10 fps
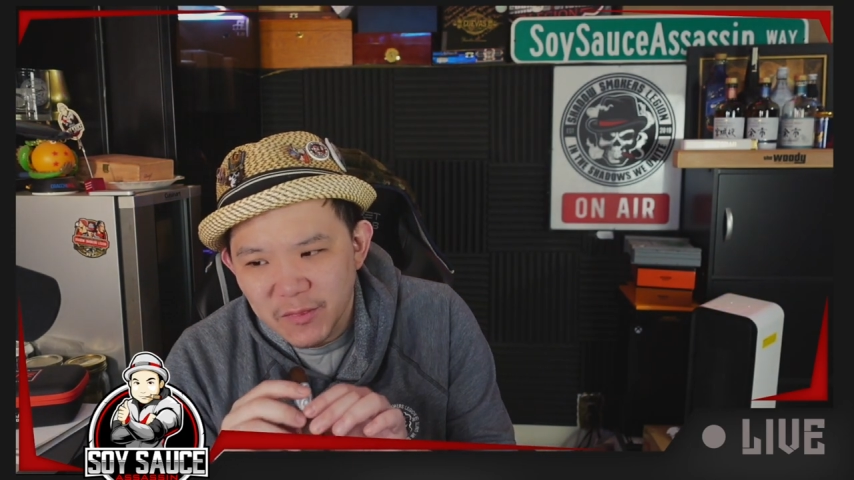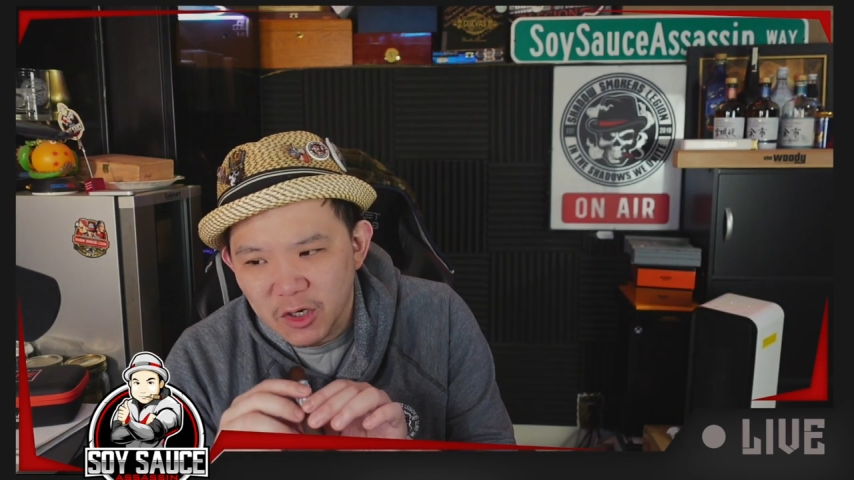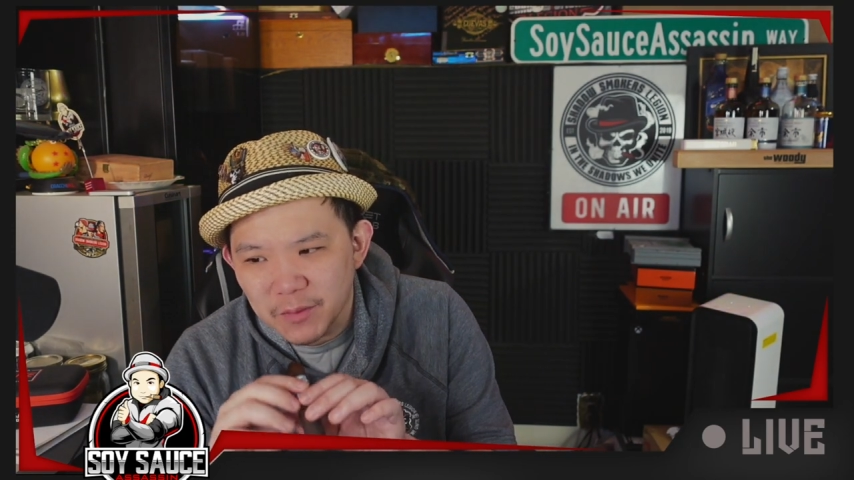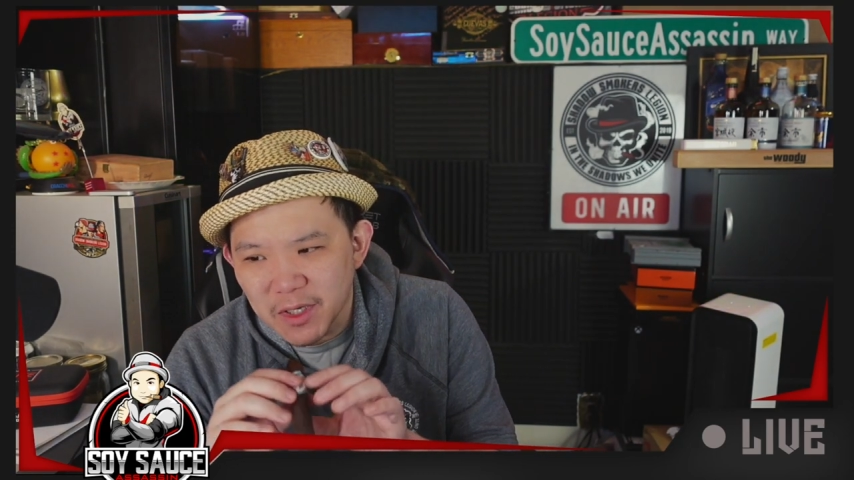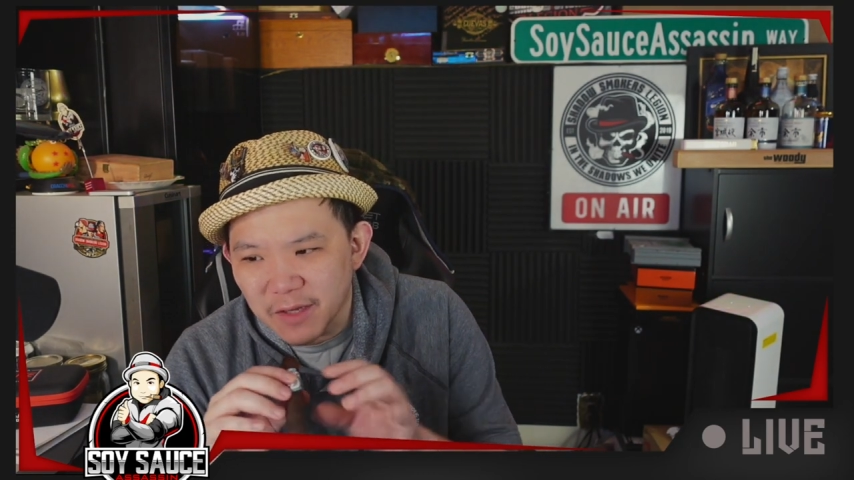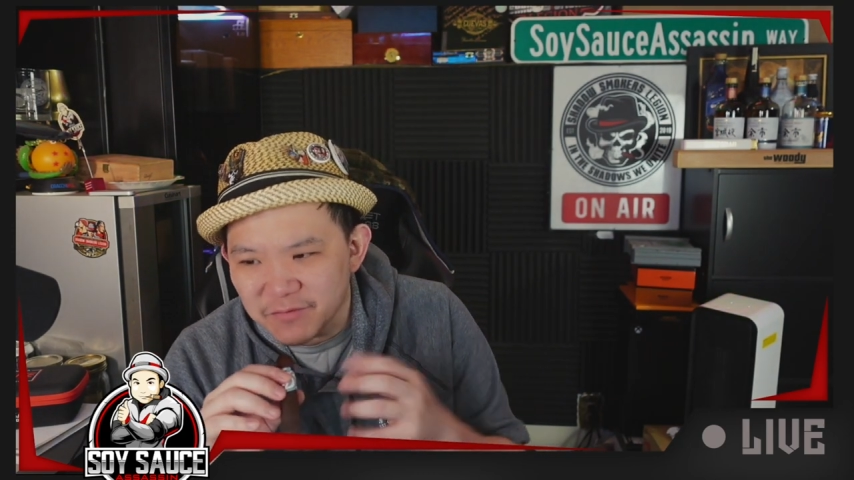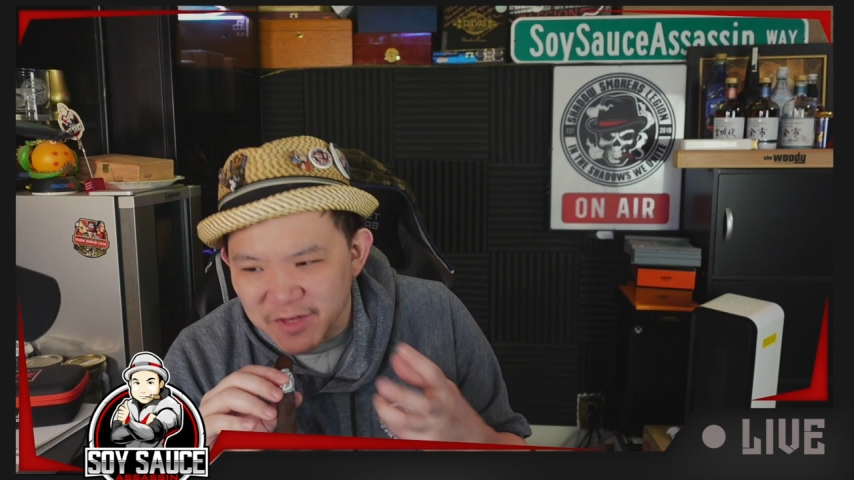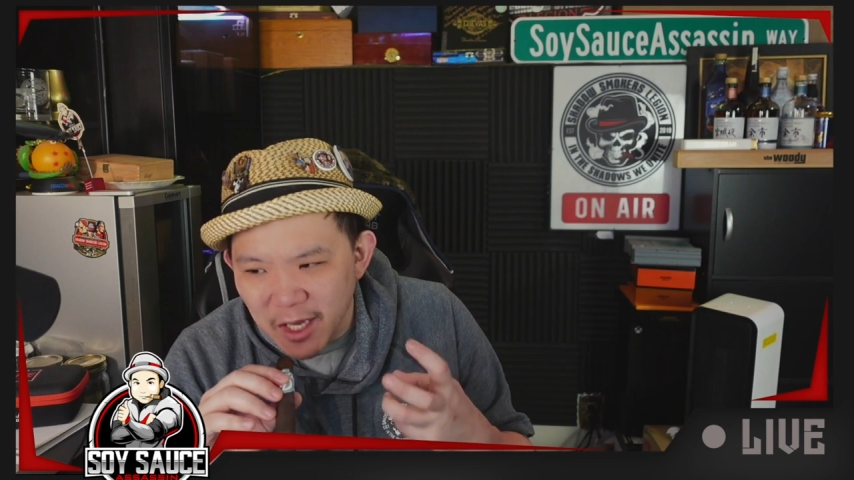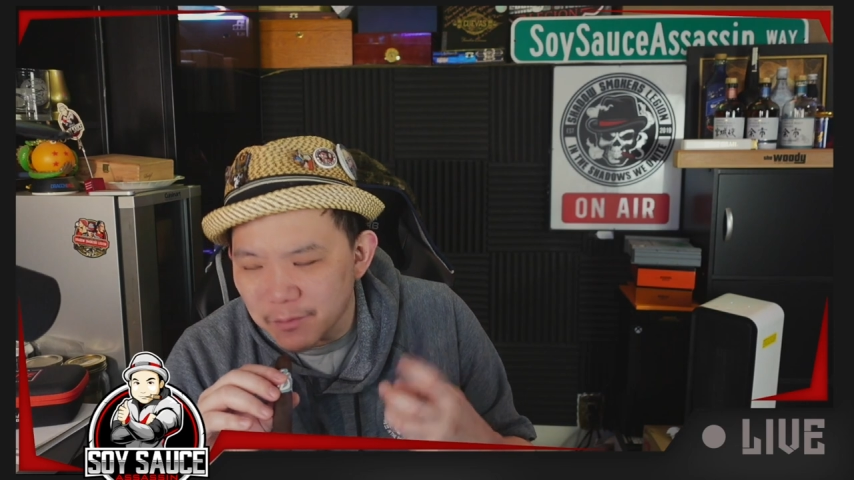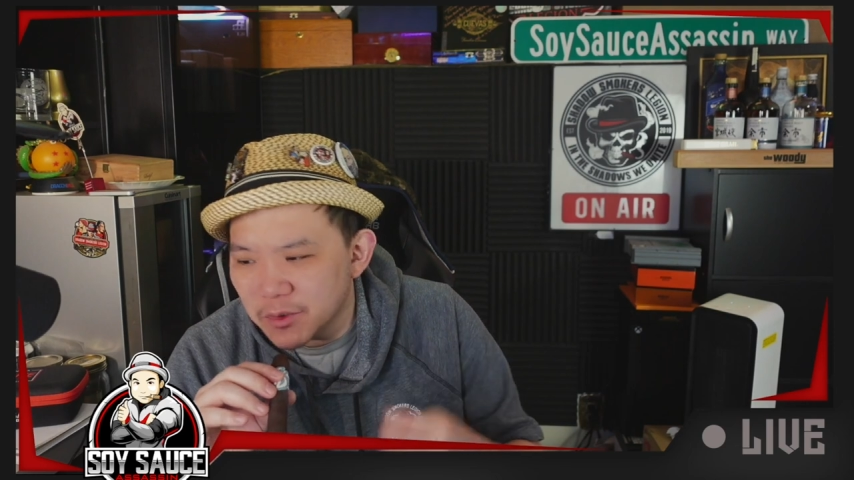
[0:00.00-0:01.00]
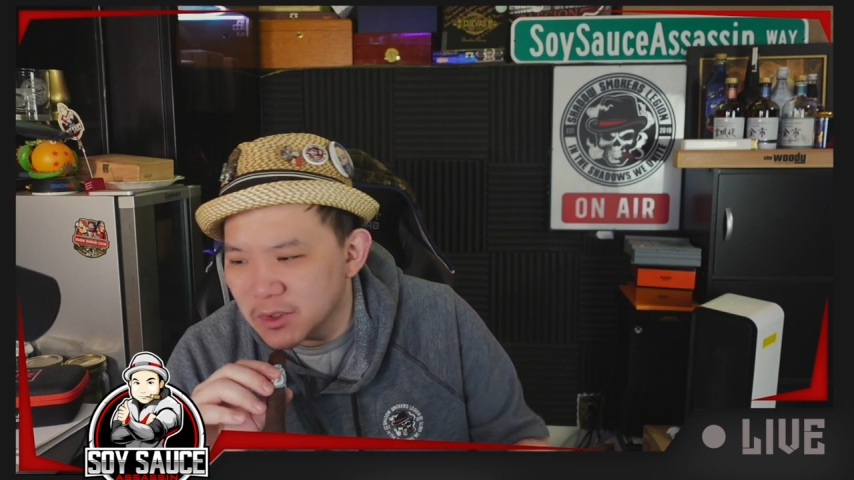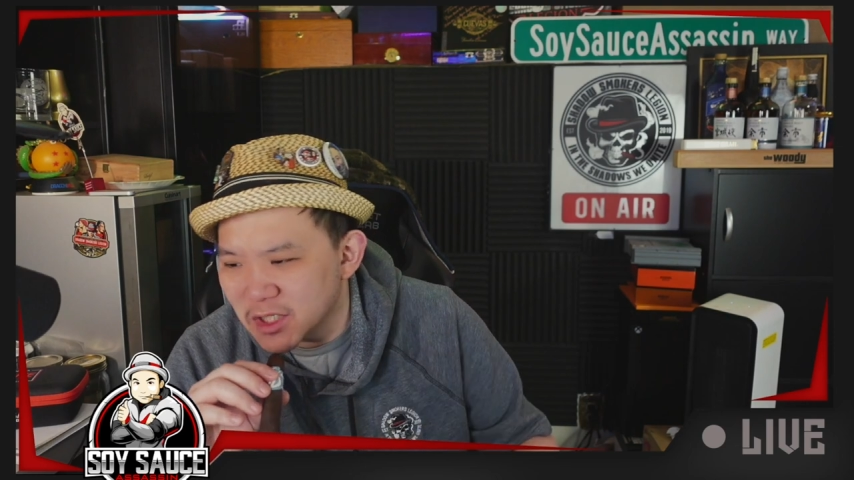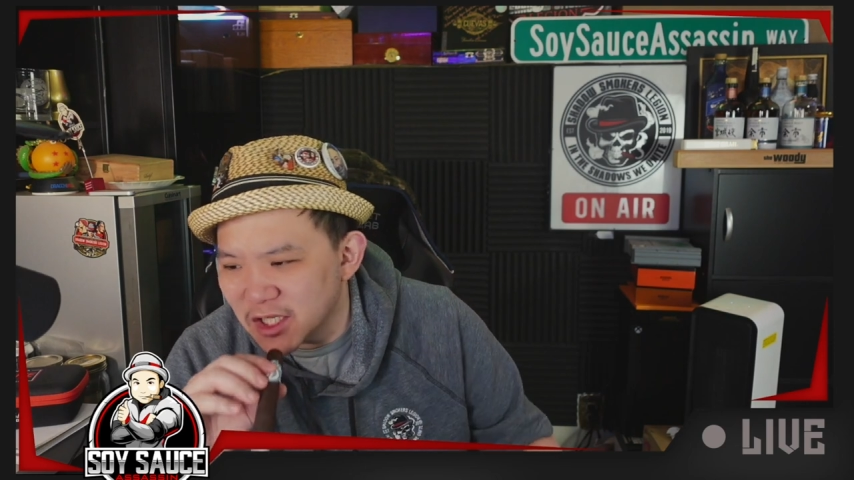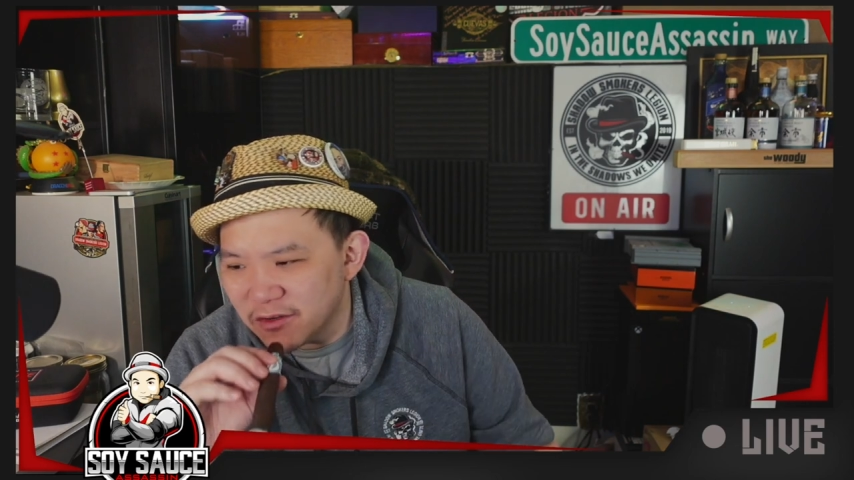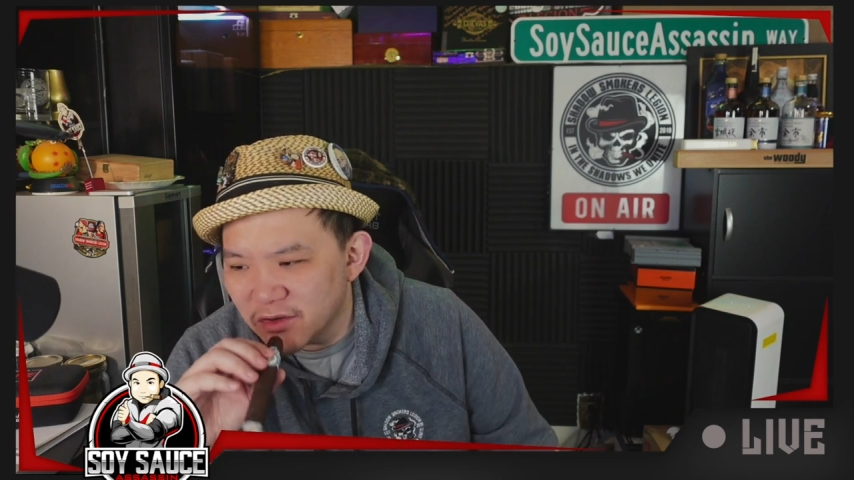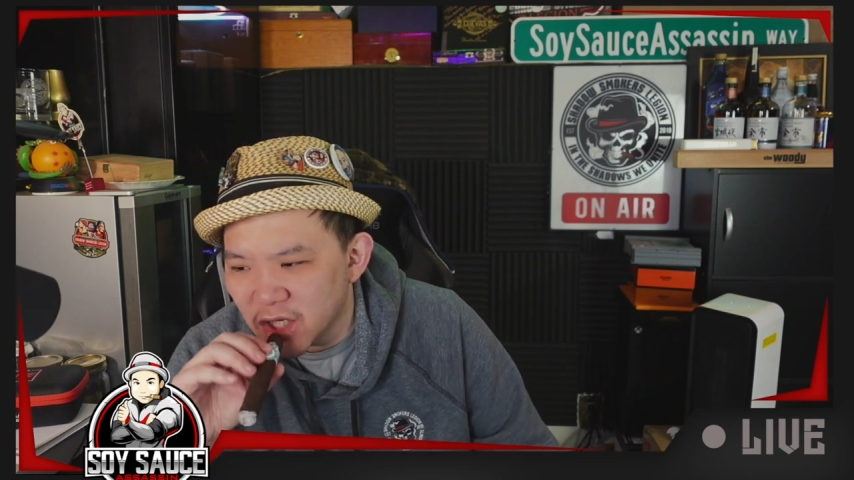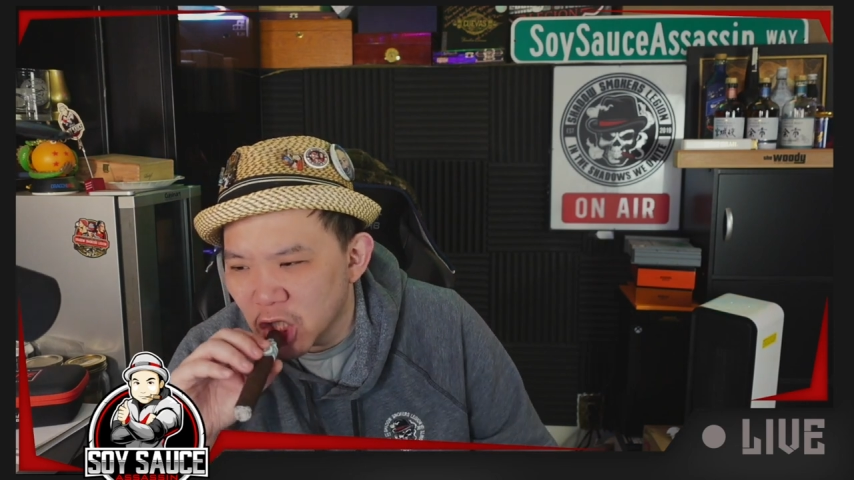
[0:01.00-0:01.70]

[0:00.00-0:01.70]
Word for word: little bit of damp leaf.